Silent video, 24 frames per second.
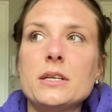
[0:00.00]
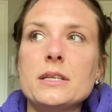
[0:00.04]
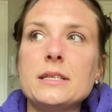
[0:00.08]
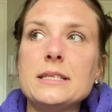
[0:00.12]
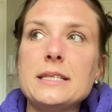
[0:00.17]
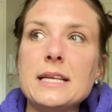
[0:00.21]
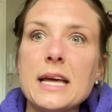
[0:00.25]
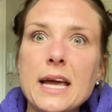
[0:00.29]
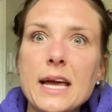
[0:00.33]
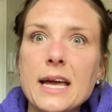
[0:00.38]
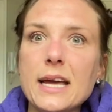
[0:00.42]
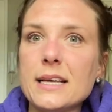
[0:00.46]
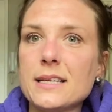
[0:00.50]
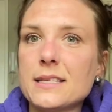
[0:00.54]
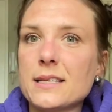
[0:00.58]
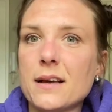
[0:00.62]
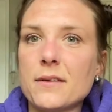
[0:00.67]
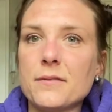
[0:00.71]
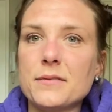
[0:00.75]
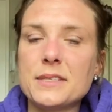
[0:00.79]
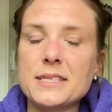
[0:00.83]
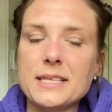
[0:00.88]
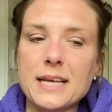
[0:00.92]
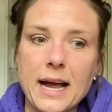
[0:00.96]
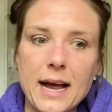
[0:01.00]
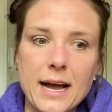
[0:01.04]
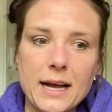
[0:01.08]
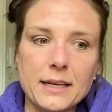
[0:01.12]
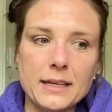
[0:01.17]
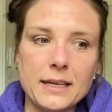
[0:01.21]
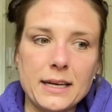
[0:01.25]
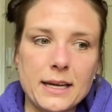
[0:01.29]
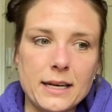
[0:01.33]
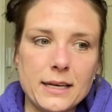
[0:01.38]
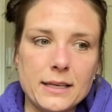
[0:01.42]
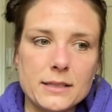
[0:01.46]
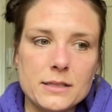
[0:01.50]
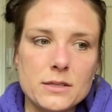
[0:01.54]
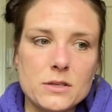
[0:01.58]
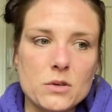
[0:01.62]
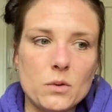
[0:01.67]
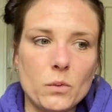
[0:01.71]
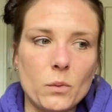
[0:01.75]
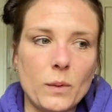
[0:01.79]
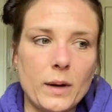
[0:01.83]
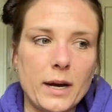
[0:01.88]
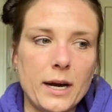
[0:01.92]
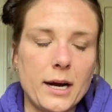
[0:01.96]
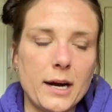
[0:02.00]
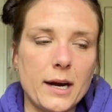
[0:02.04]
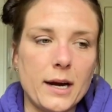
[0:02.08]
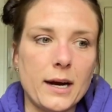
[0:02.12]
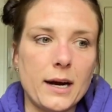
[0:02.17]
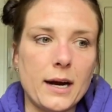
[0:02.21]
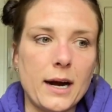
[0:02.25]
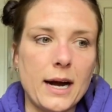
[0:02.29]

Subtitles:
days of sadness where